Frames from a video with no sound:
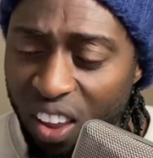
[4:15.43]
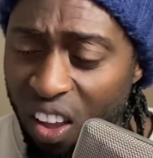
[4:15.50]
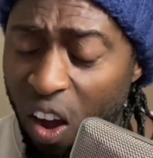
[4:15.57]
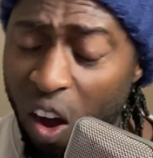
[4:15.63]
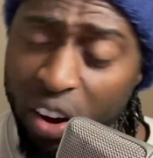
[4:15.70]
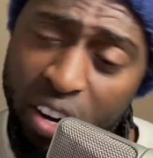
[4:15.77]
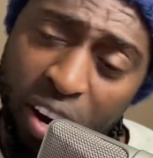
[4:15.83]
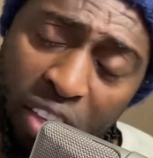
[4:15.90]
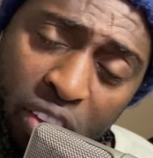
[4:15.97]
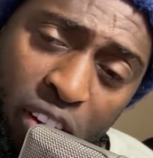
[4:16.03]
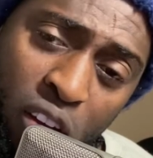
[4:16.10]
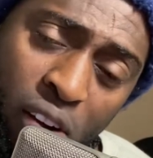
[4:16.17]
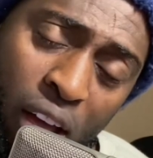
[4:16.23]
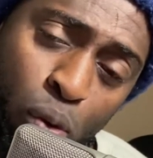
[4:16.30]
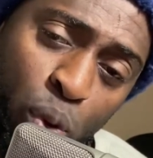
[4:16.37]
on another
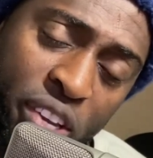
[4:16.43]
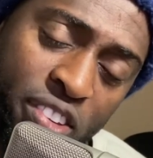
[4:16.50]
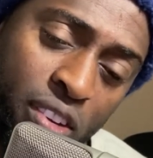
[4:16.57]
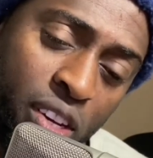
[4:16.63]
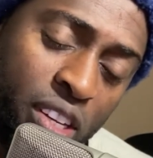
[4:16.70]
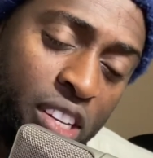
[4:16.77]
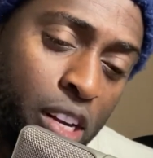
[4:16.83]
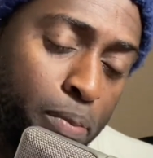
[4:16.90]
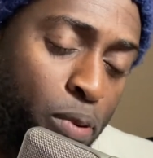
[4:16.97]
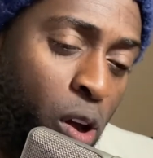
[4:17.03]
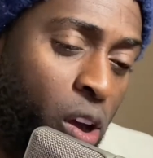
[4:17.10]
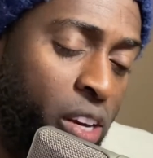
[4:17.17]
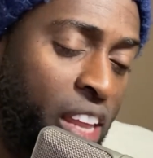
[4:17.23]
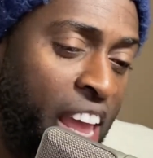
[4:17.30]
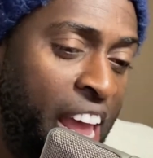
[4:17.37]
note, I recently did a
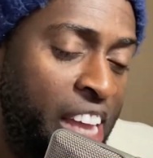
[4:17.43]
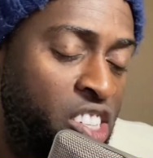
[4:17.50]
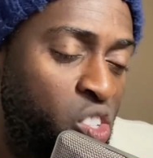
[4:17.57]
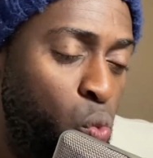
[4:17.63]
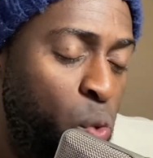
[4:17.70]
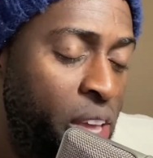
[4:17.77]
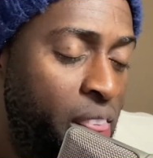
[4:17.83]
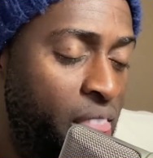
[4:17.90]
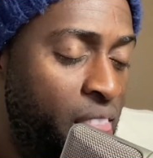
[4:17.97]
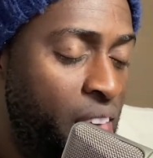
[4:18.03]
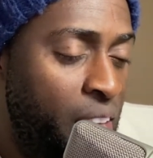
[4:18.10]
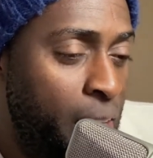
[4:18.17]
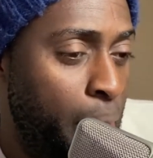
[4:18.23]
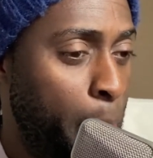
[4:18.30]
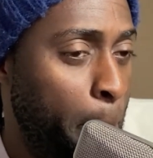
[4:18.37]
podcast with
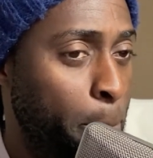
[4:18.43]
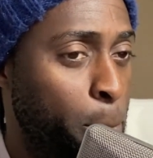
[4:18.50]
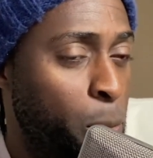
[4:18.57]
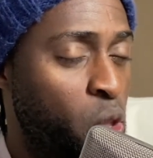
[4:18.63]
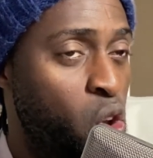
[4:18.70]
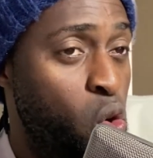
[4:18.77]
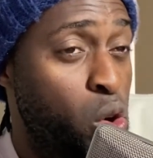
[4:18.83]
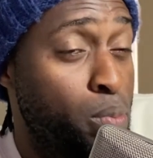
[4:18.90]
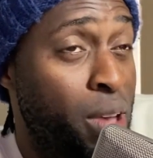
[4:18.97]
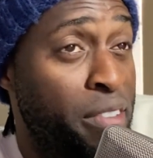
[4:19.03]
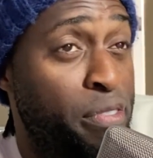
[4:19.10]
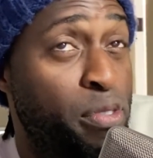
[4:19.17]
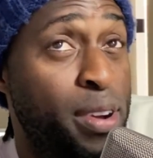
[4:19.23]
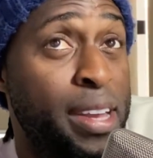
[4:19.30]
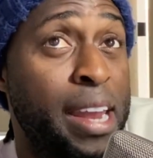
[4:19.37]
my
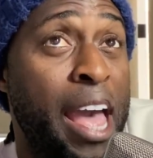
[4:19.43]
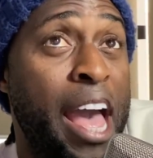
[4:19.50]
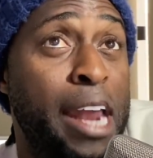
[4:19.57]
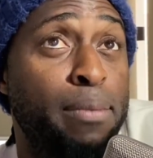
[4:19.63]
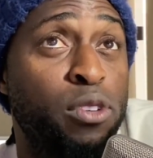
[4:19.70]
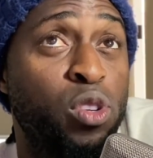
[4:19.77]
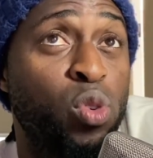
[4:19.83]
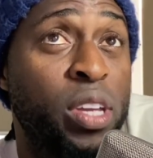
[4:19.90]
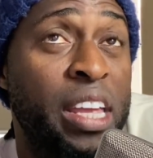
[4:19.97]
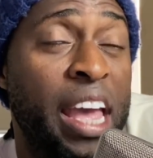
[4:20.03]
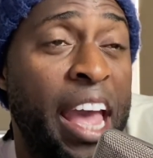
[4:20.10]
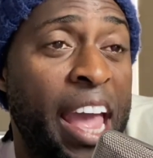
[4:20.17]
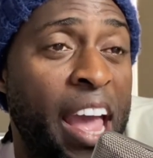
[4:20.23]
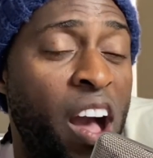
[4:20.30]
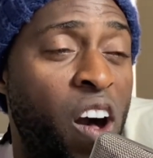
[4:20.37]
friend Adam
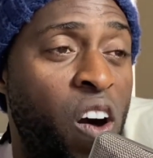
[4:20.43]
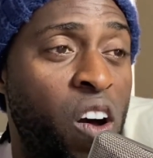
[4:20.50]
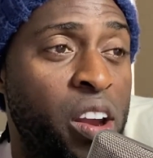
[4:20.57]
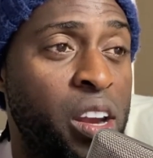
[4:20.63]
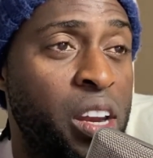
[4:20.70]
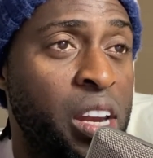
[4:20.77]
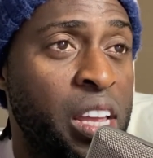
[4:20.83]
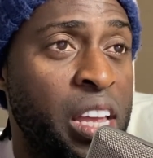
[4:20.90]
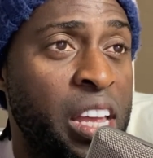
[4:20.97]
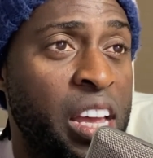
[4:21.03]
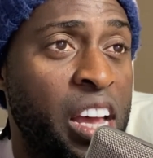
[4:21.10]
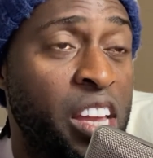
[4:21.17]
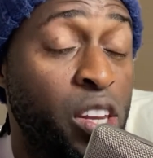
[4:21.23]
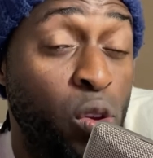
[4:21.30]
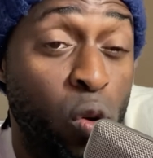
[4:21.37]
Duque on
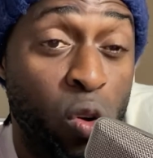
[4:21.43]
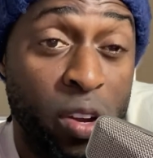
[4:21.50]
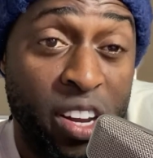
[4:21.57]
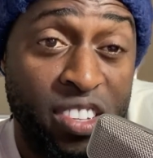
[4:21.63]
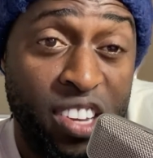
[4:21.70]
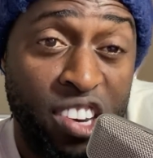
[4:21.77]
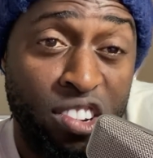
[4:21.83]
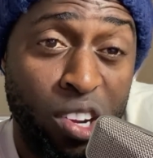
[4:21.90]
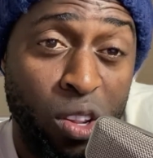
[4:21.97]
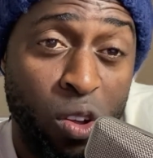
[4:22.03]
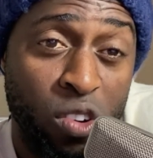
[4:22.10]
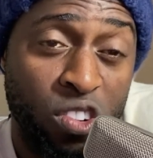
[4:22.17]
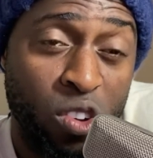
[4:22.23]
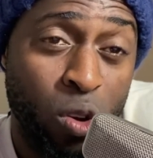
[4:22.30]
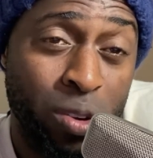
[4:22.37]
a new organization he
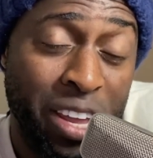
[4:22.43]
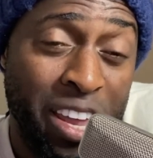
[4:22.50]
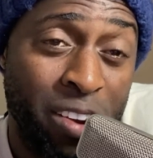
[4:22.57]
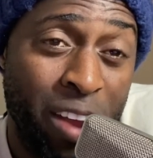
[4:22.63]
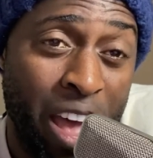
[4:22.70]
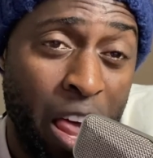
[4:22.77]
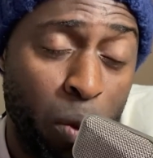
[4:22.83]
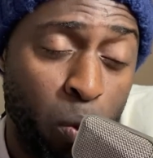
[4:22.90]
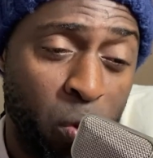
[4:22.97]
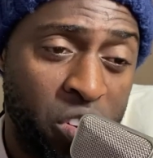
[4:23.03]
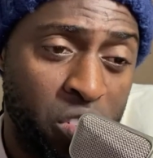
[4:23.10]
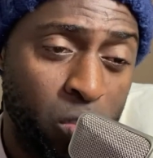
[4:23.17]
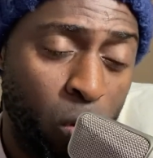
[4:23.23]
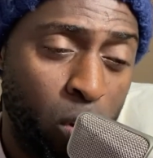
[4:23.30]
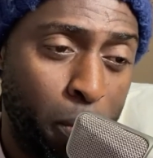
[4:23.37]
launched called Inner Help, which
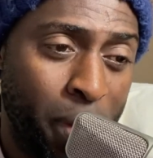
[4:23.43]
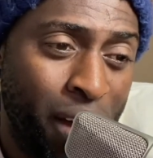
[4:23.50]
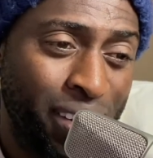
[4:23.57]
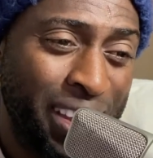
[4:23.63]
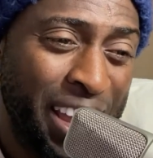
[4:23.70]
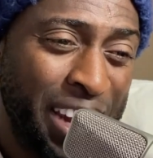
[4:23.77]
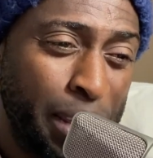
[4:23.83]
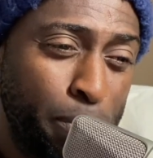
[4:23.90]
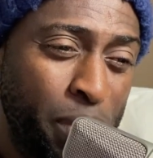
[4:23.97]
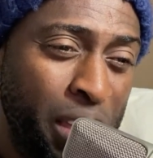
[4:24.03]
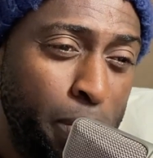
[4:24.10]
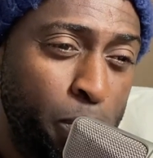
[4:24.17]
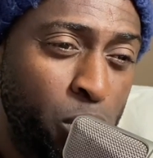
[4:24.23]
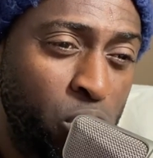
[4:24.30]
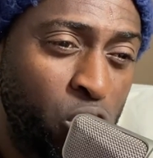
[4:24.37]
is all about getting
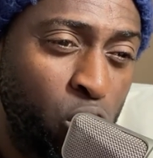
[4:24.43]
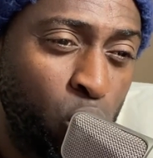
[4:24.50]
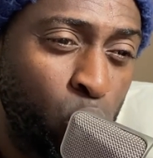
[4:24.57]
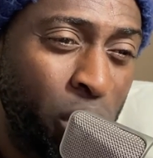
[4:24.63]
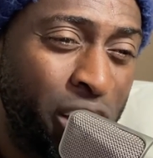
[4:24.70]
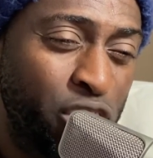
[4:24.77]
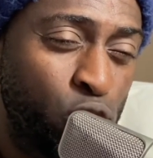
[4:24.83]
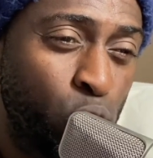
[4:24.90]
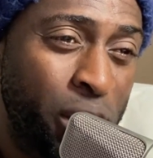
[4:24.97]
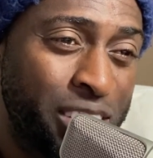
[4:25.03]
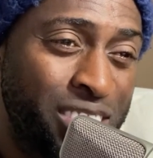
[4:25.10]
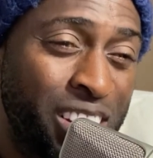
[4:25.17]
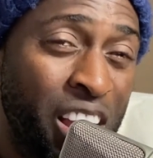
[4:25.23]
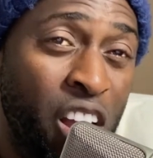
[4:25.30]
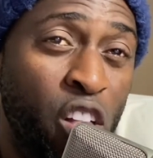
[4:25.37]
people to
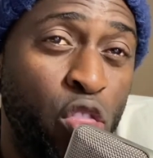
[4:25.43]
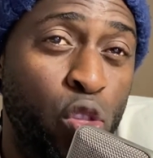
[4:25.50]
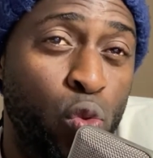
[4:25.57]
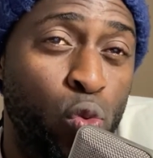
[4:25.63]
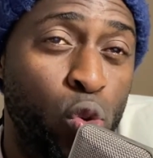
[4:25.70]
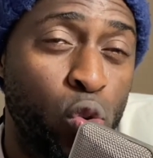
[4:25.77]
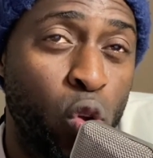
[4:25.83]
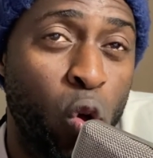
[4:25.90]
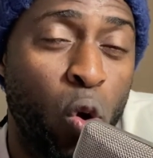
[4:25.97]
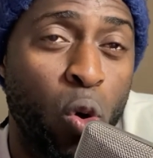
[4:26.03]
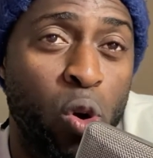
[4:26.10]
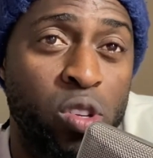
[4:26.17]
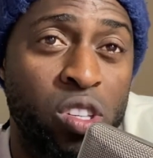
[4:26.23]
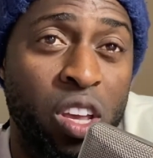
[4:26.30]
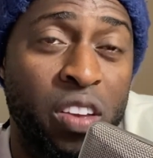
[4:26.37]
address the root
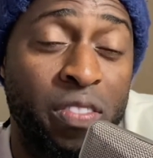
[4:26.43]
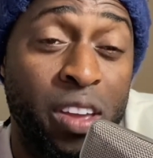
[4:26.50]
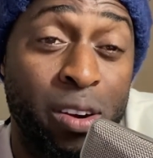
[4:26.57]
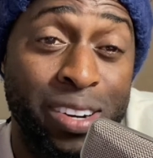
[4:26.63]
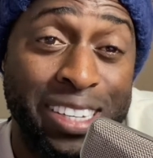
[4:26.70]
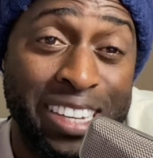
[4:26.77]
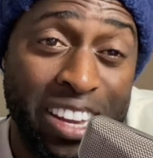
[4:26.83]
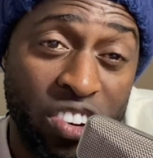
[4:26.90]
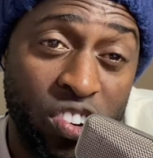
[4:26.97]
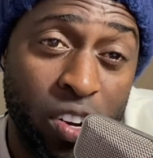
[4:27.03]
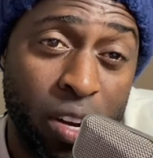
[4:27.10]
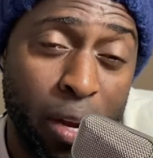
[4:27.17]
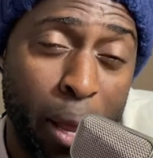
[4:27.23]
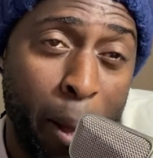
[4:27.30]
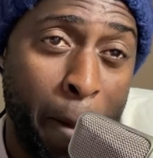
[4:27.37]
cause of their
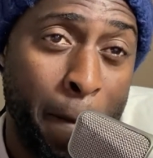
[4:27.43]
addiction.